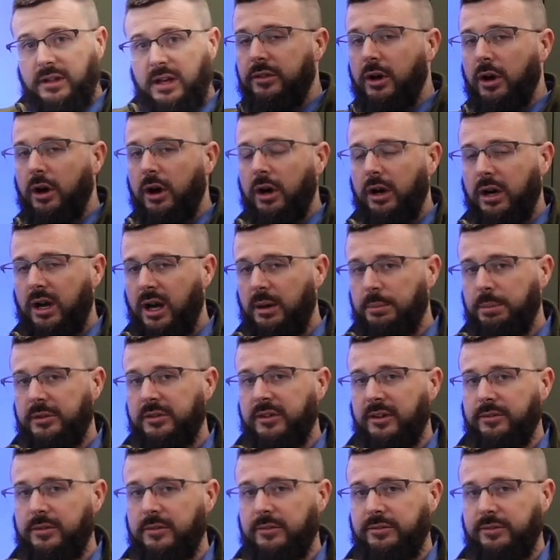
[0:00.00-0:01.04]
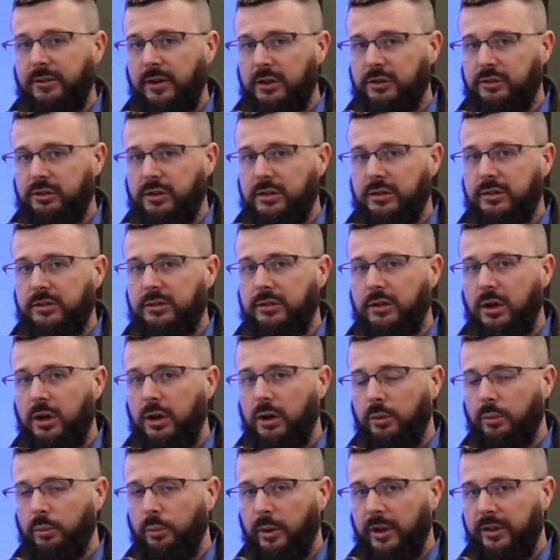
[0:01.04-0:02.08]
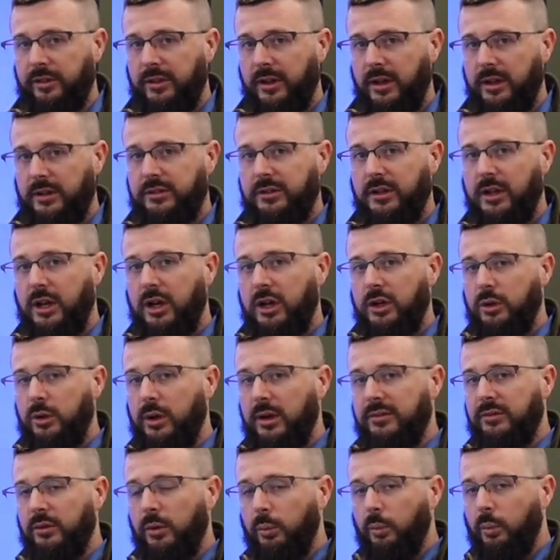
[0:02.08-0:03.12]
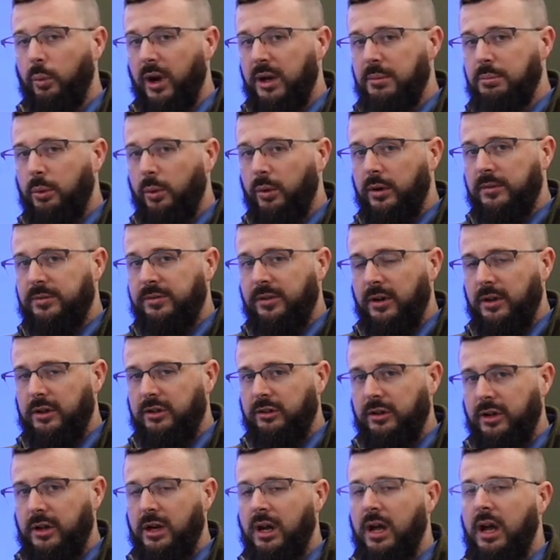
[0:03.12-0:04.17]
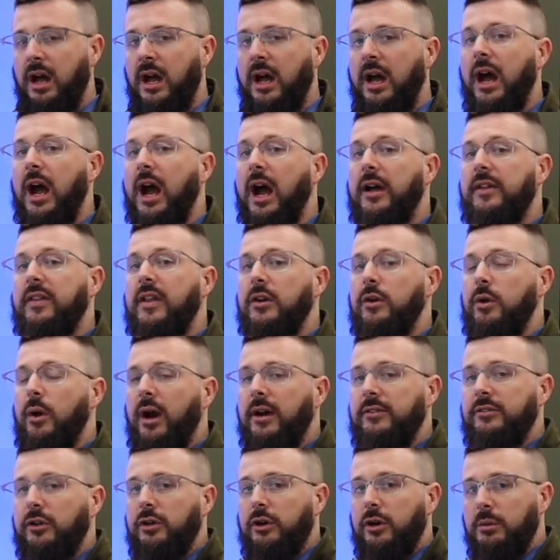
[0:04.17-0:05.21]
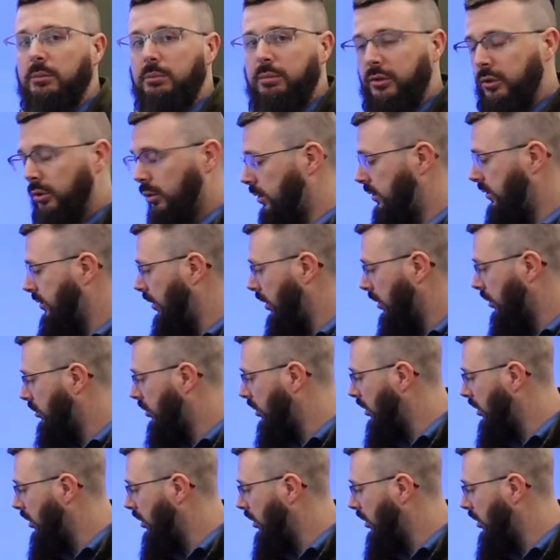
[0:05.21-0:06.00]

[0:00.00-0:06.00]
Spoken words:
There are a couple different functions with this. You have your whiteboard function, and then you have your computer function.